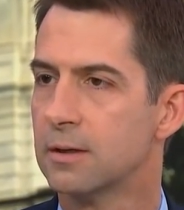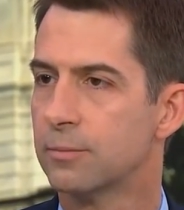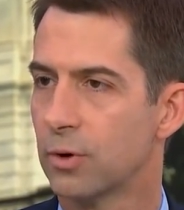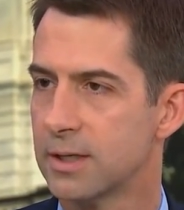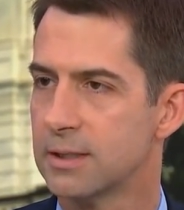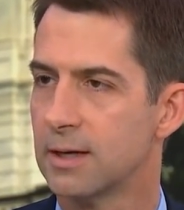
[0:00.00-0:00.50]

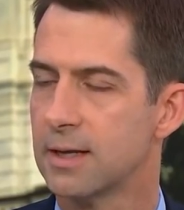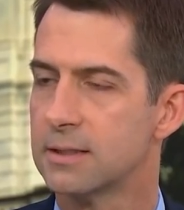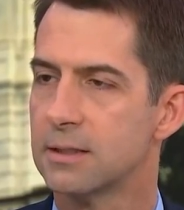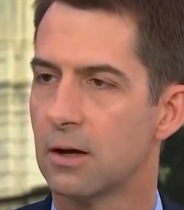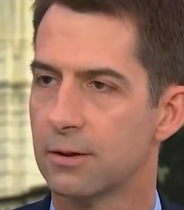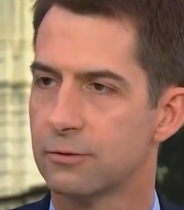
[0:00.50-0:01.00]
The president
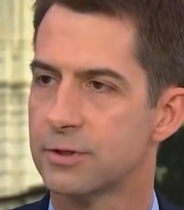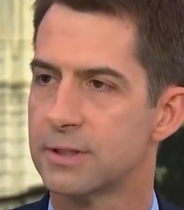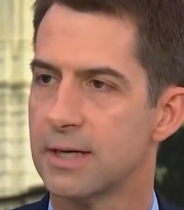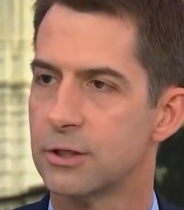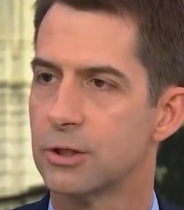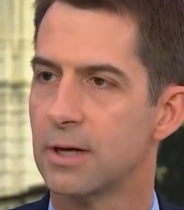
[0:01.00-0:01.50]
has the
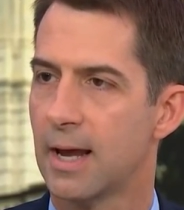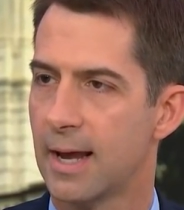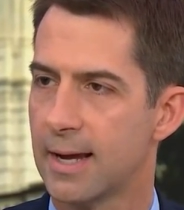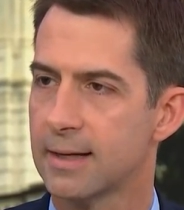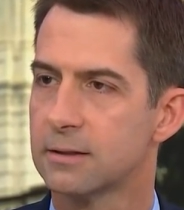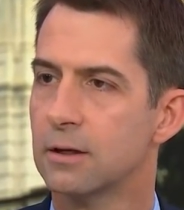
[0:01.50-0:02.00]
authorization to
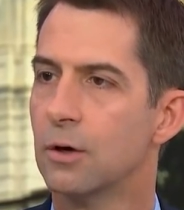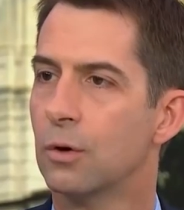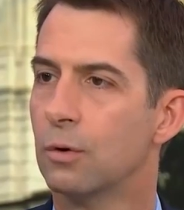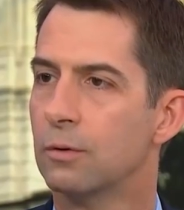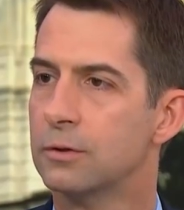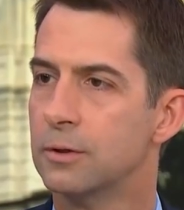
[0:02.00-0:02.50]
act
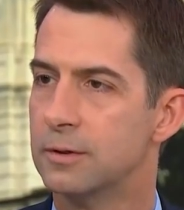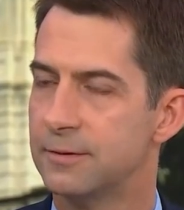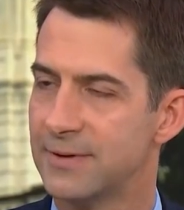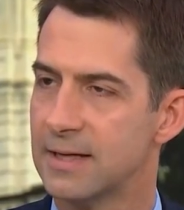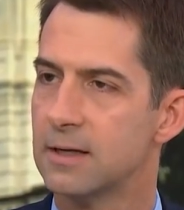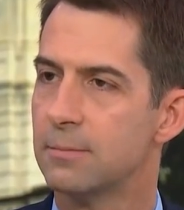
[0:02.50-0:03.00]
to
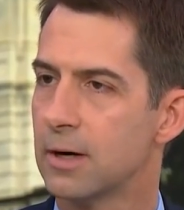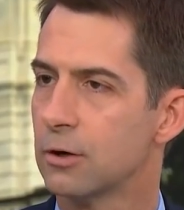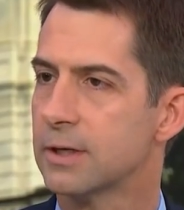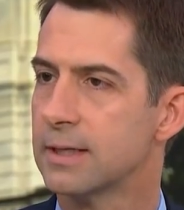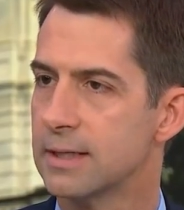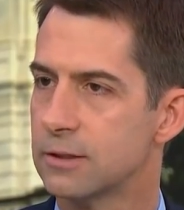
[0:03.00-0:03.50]
defend
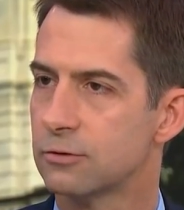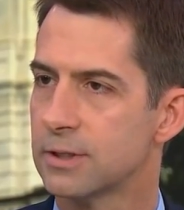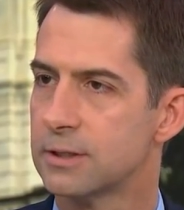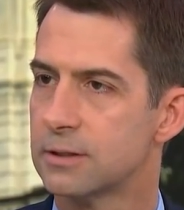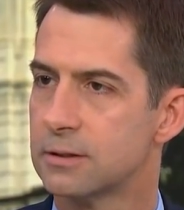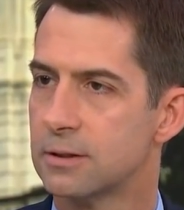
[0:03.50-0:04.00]
American
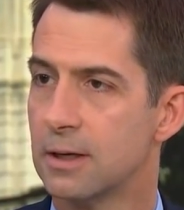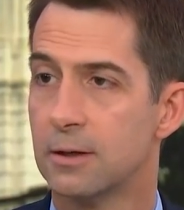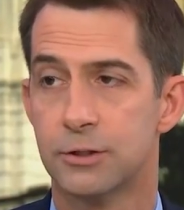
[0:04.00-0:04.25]
interests.